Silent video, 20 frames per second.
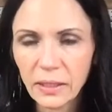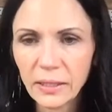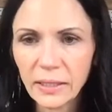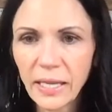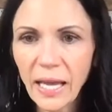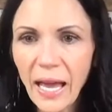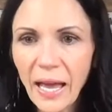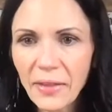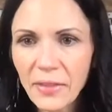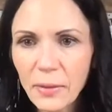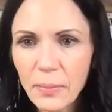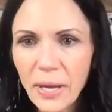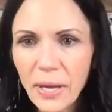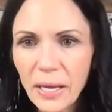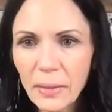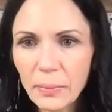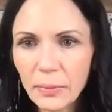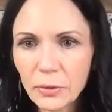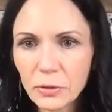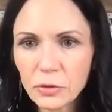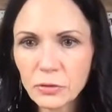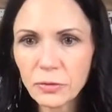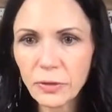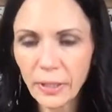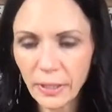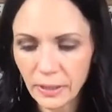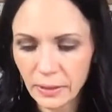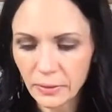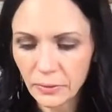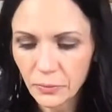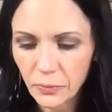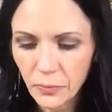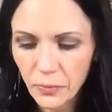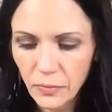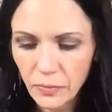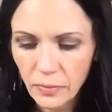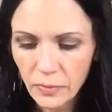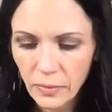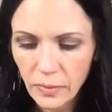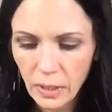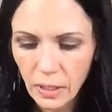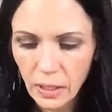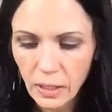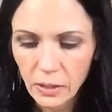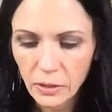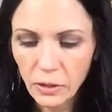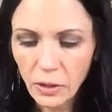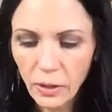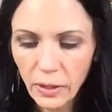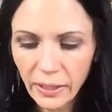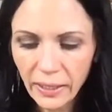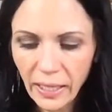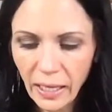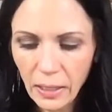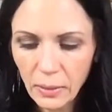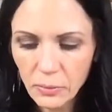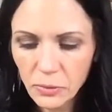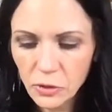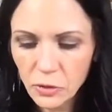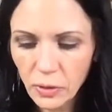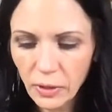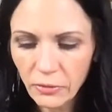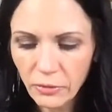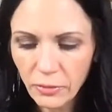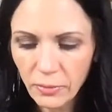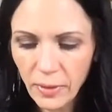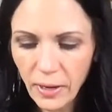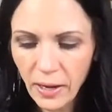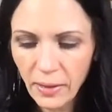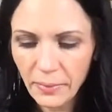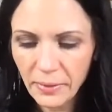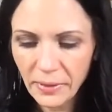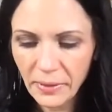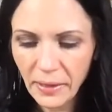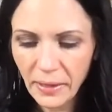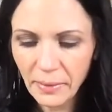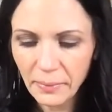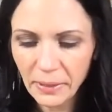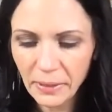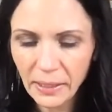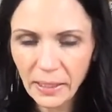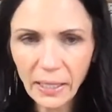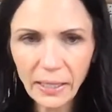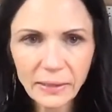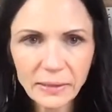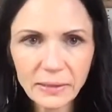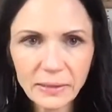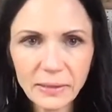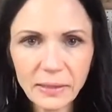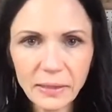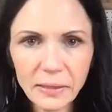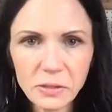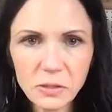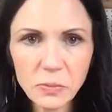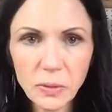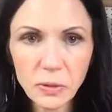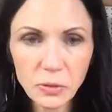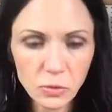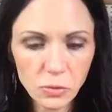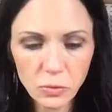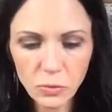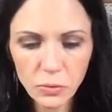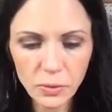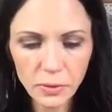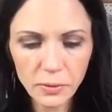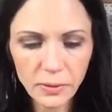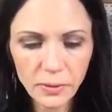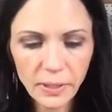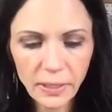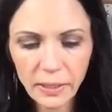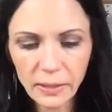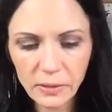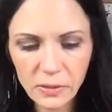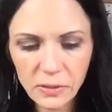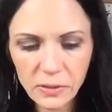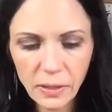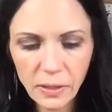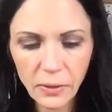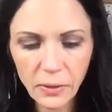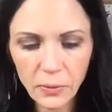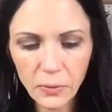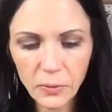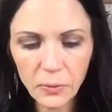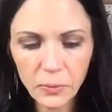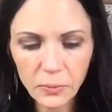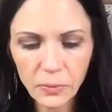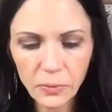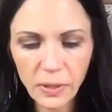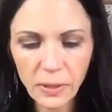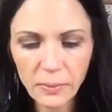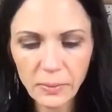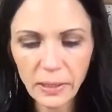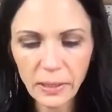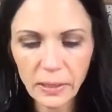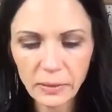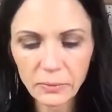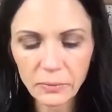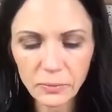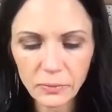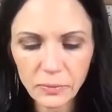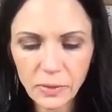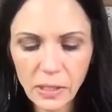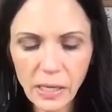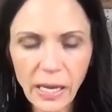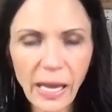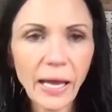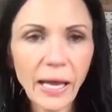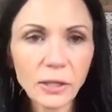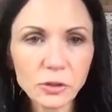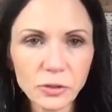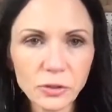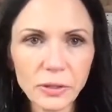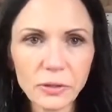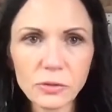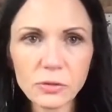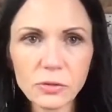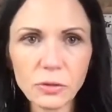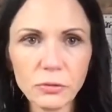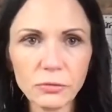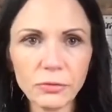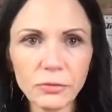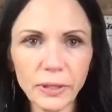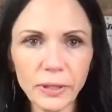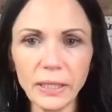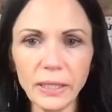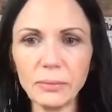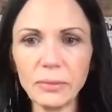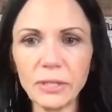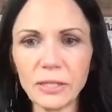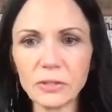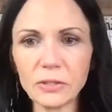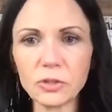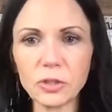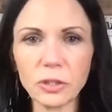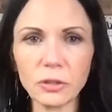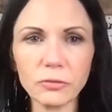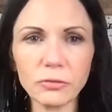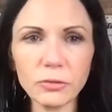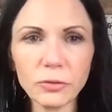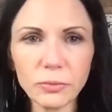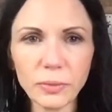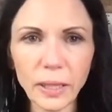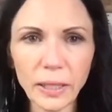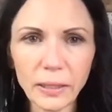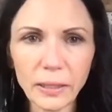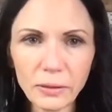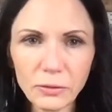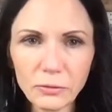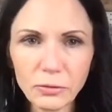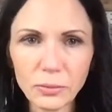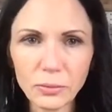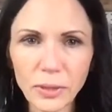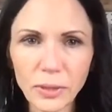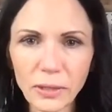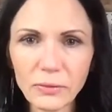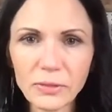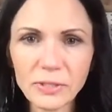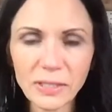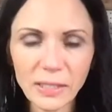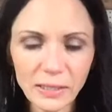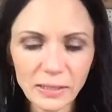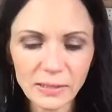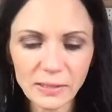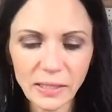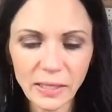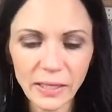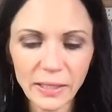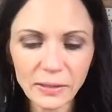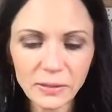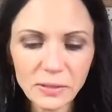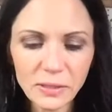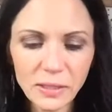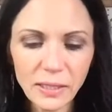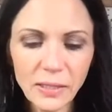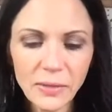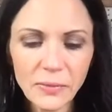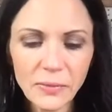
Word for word: Yeah, the paper's fun y'all it came straight from hobby lobby i did not special order it so i mean actually it's so funny because jennifer raden from canvas sign designs